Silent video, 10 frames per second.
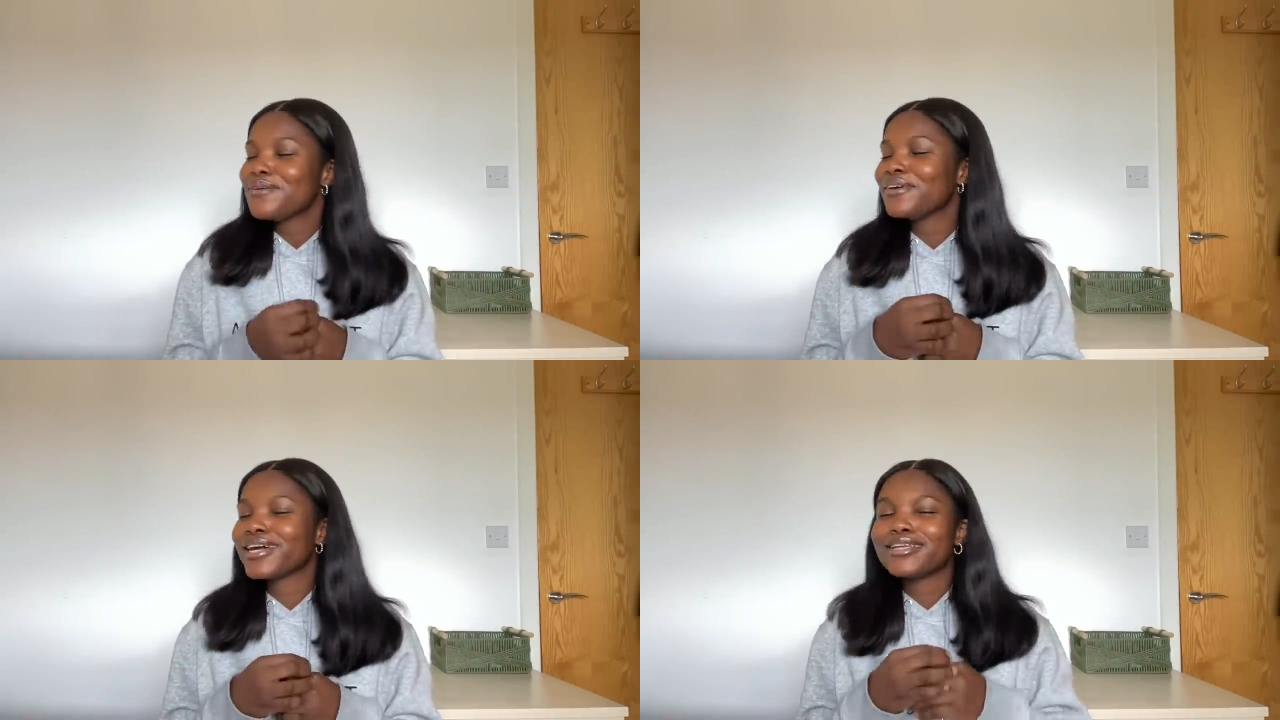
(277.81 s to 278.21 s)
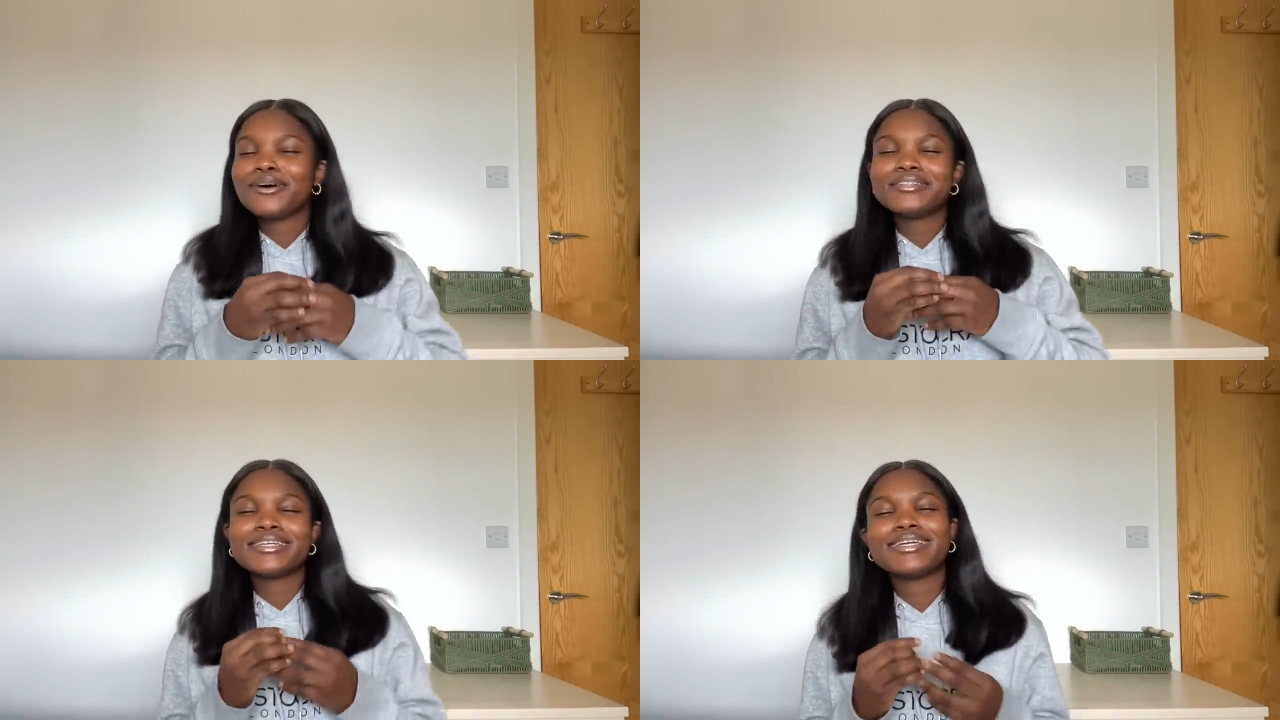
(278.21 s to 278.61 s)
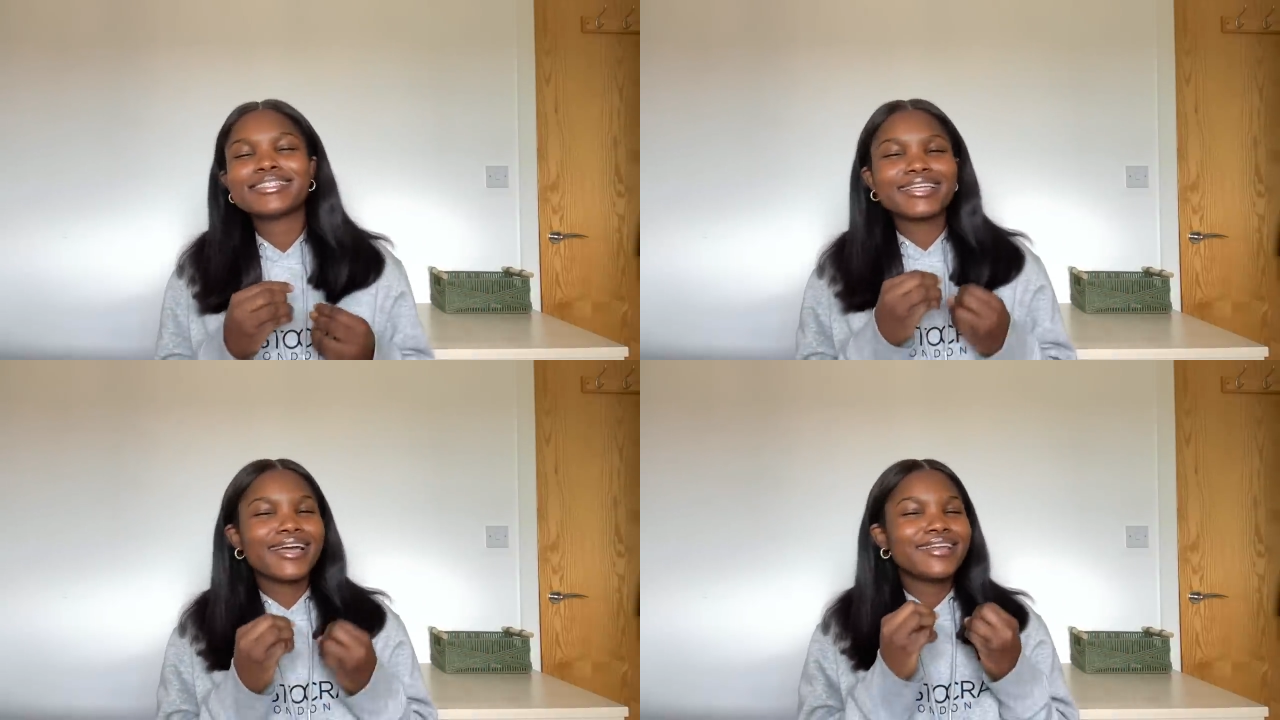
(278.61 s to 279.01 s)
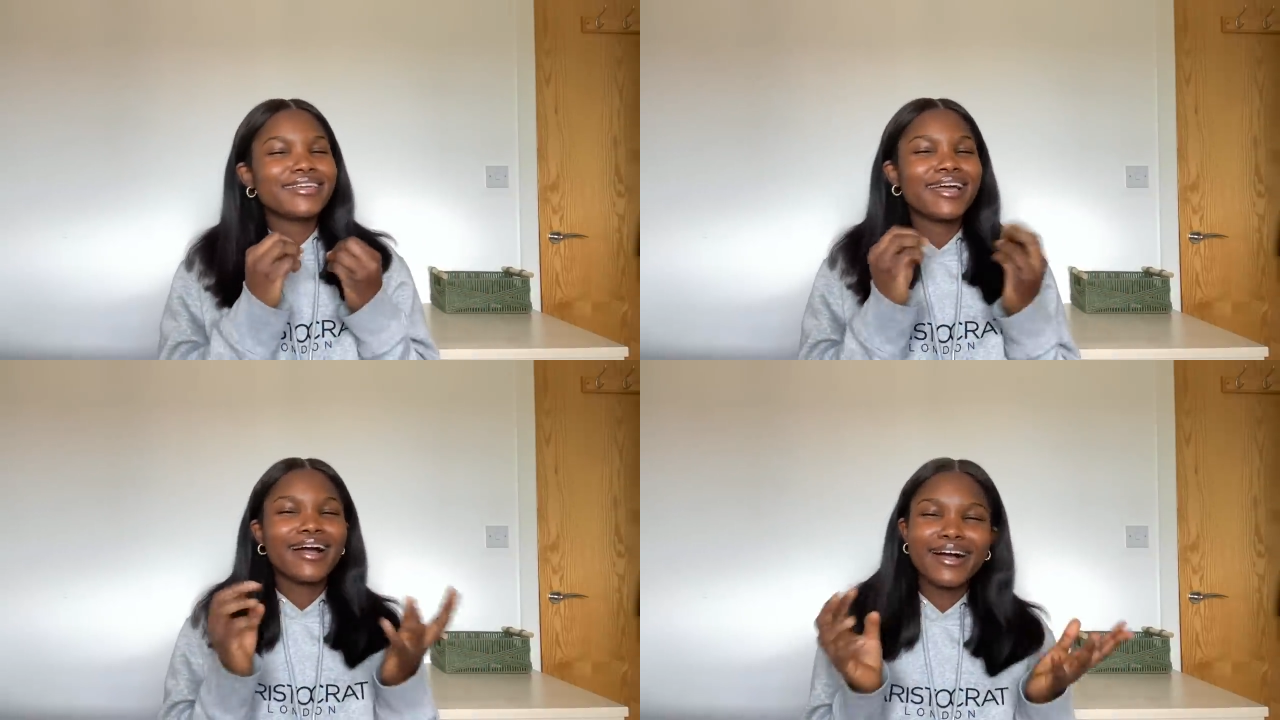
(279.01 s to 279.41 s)
We can on the
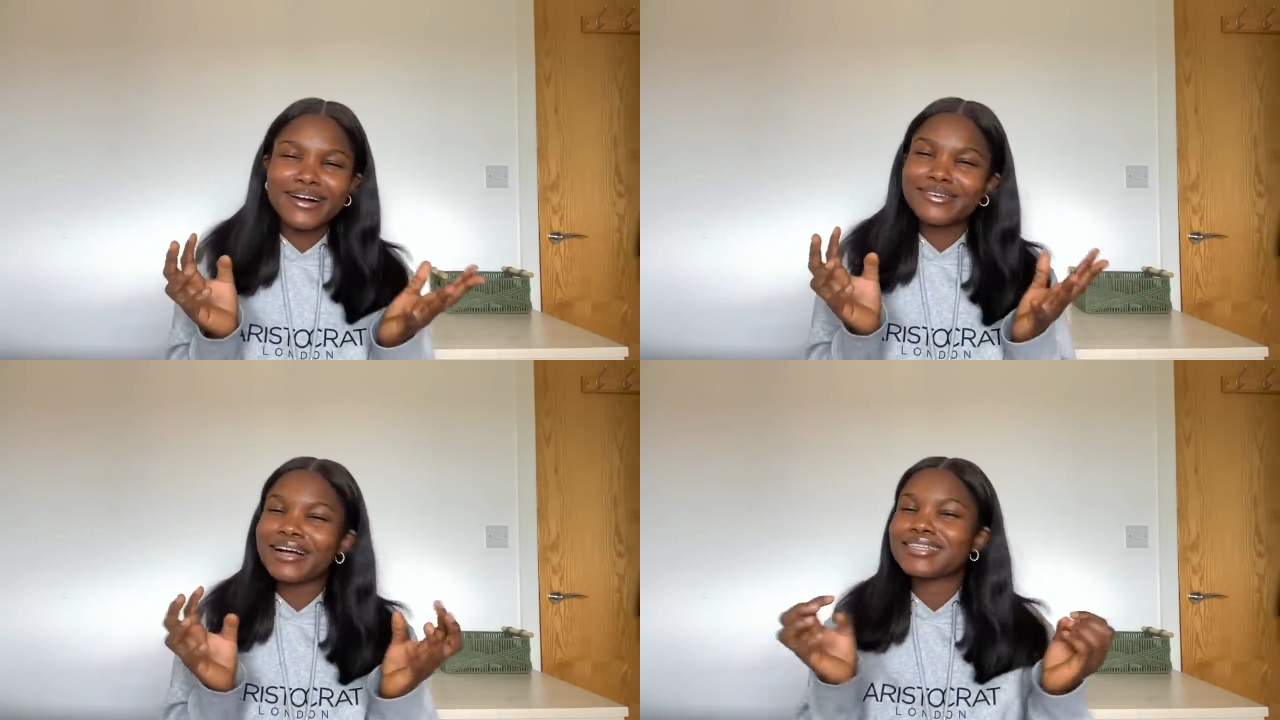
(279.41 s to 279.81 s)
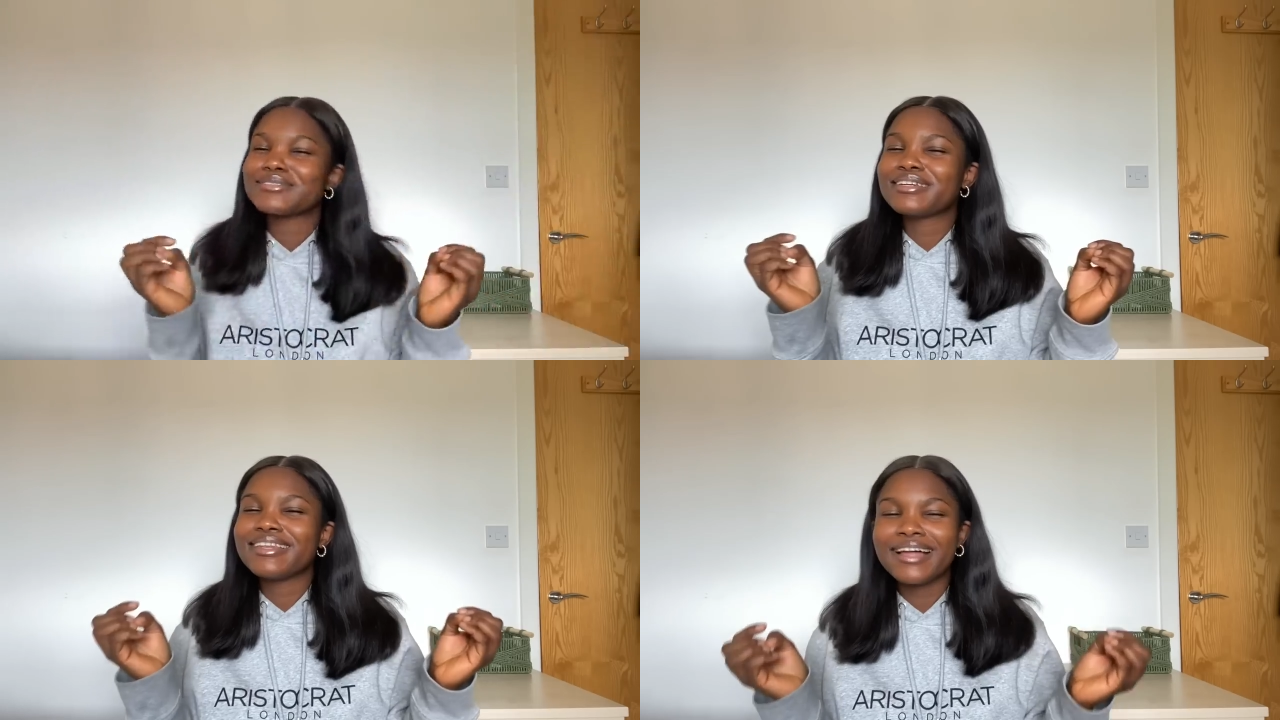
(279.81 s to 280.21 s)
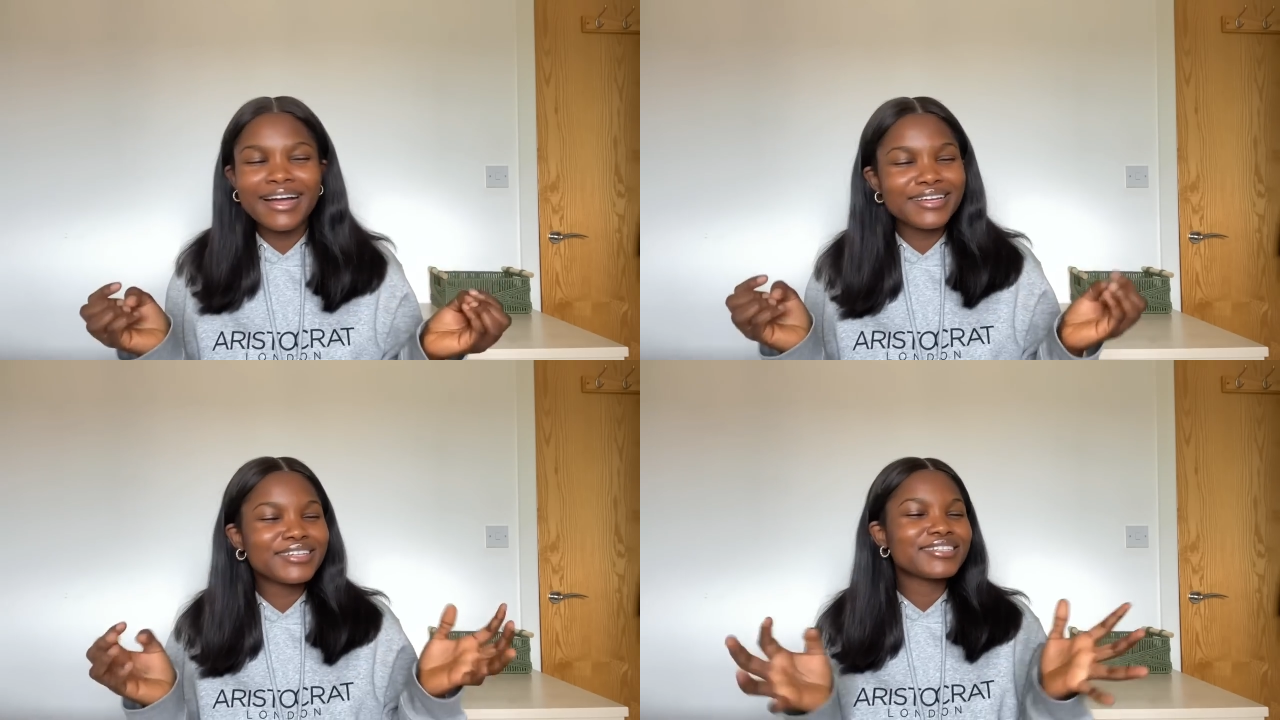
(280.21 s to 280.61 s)
anyhow as we like.